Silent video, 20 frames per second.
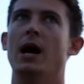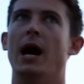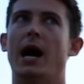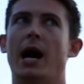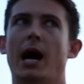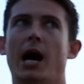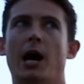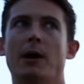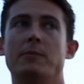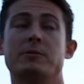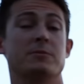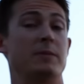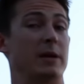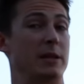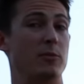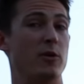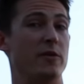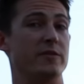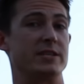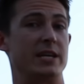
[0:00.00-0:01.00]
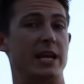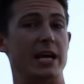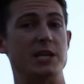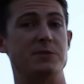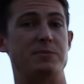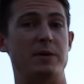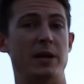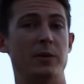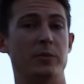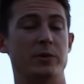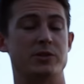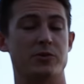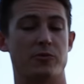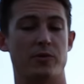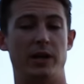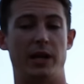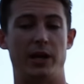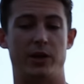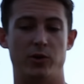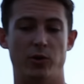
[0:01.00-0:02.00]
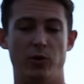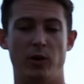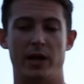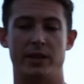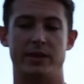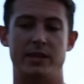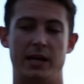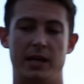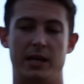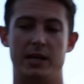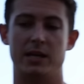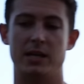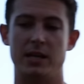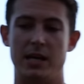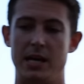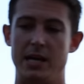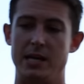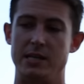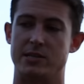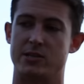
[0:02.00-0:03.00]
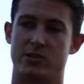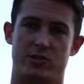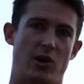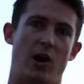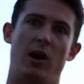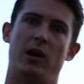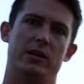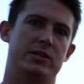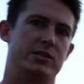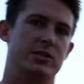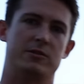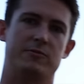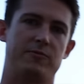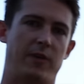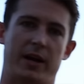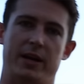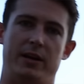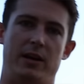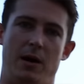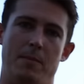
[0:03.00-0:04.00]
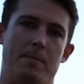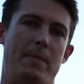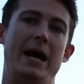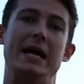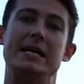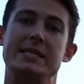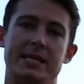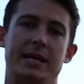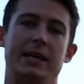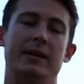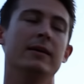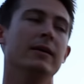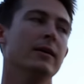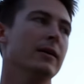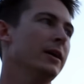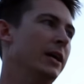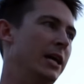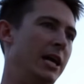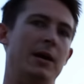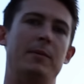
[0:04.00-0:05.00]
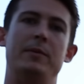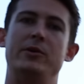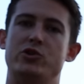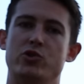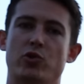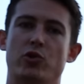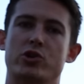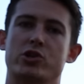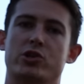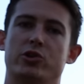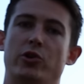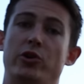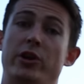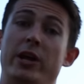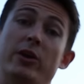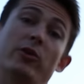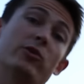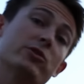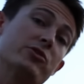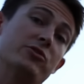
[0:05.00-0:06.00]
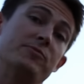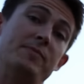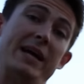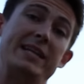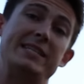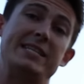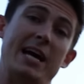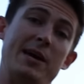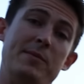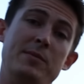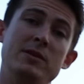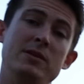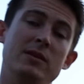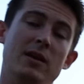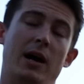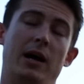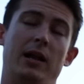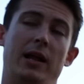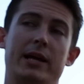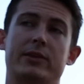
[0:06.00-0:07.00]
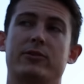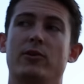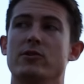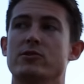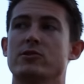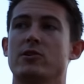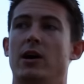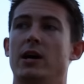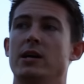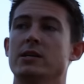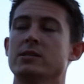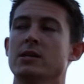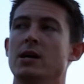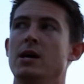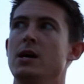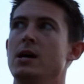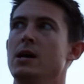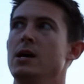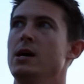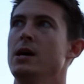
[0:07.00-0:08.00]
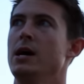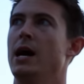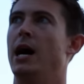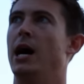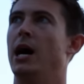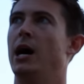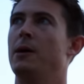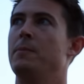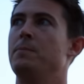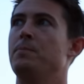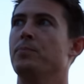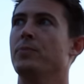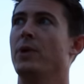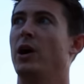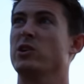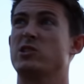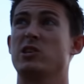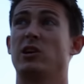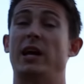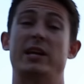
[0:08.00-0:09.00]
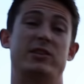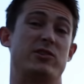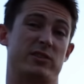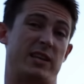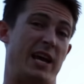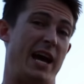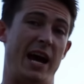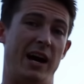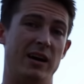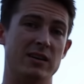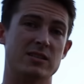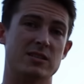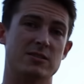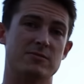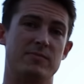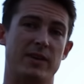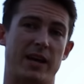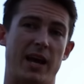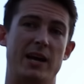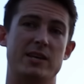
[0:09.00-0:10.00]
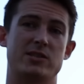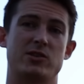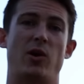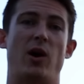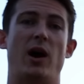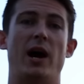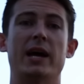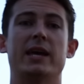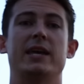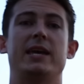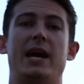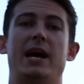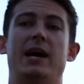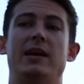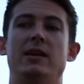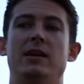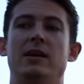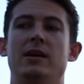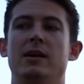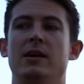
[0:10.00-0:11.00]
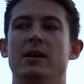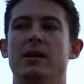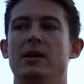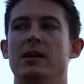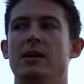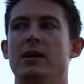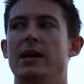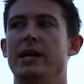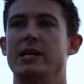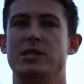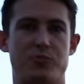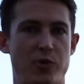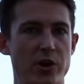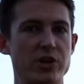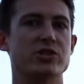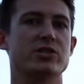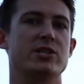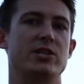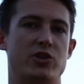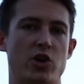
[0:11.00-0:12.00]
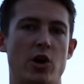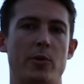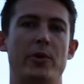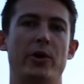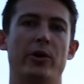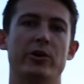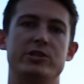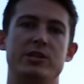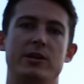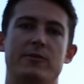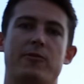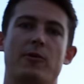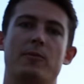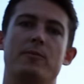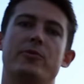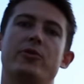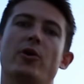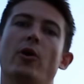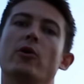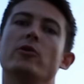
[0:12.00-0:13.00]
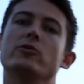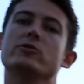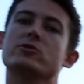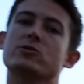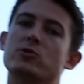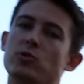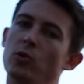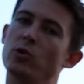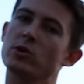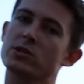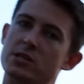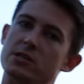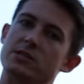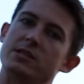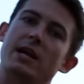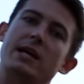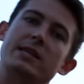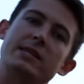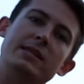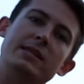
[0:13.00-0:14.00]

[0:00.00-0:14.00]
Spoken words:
some other movies that he's been in, which are really cool. I think his style is just fucking amazing. Him and George Clooney and also Matt Damon, I like those guys. I also like Dr. House, okay? So I get expressions and terminology from those sources, and I